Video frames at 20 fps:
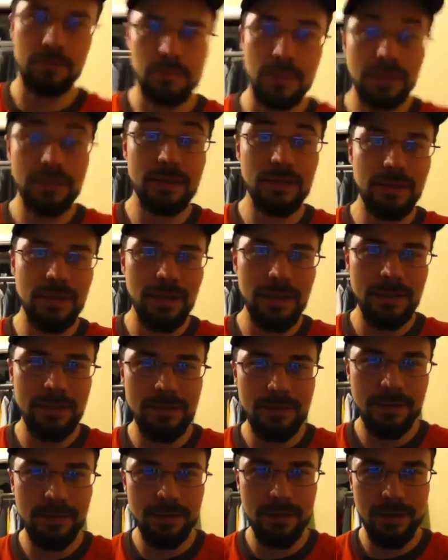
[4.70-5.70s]
Monday
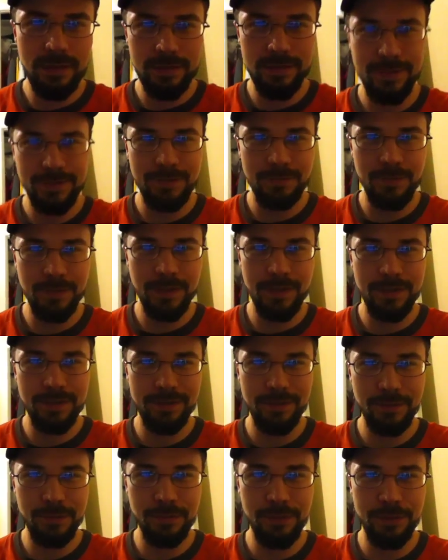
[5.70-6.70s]
night, yes, making
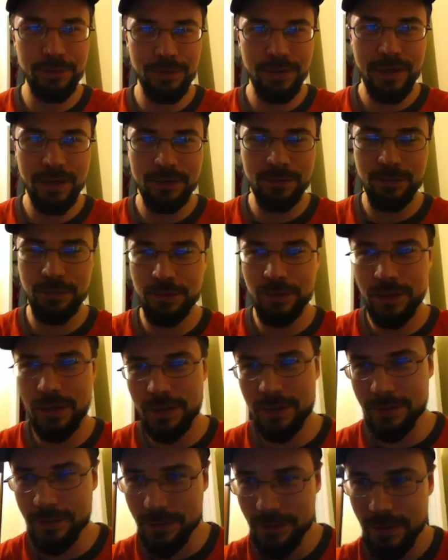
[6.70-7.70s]
a little video cast for you
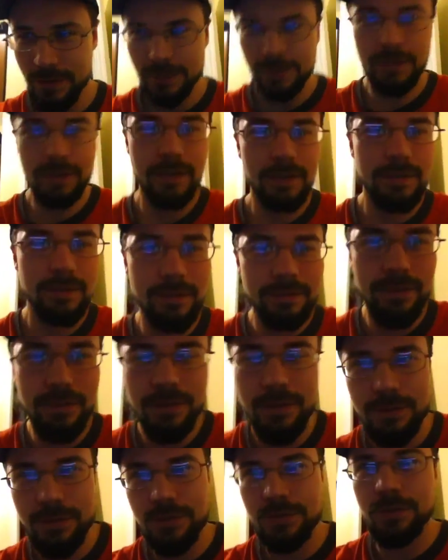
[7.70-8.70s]
guys
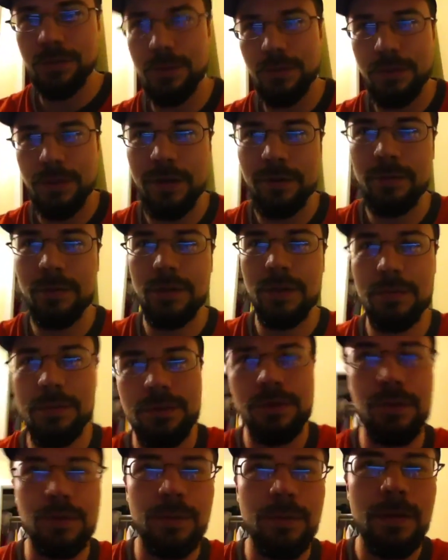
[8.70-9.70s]
to show you what I've been up
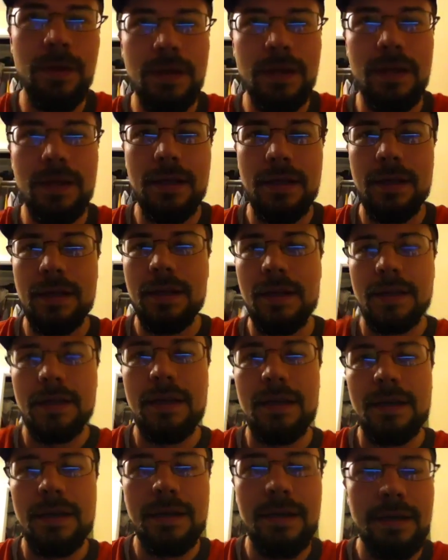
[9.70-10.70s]
to.
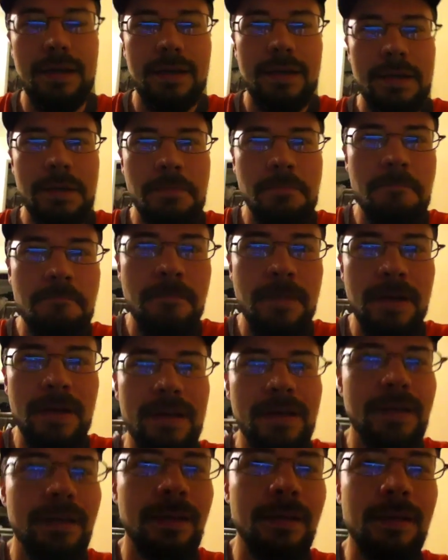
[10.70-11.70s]
I've
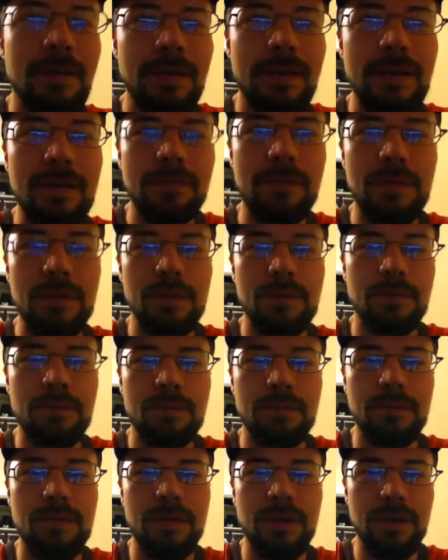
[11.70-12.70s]
been
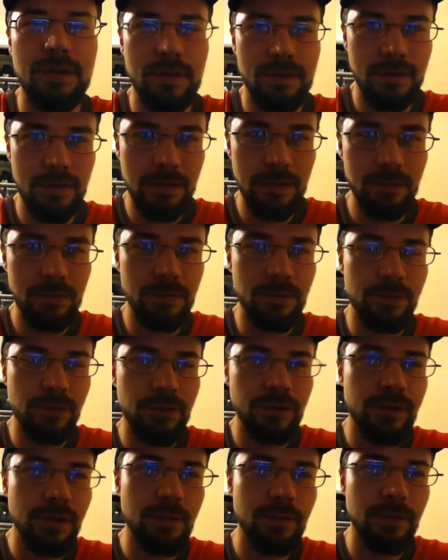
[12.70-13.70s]
thinking a lot,
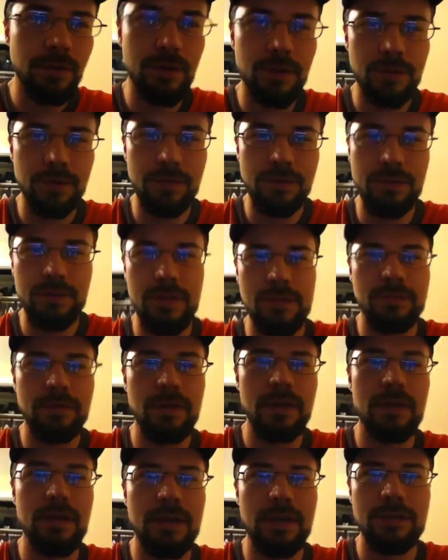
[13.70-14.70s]
pushing some code and stuff
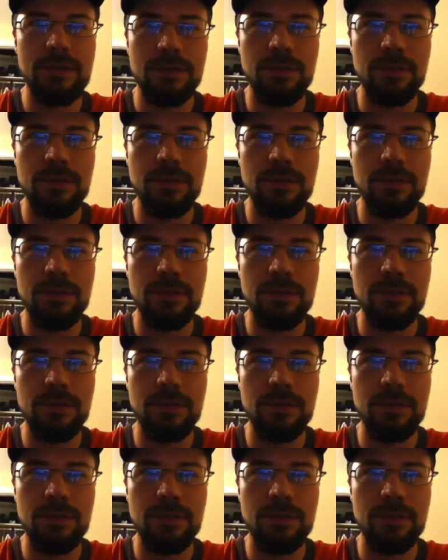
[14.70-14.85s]
like that.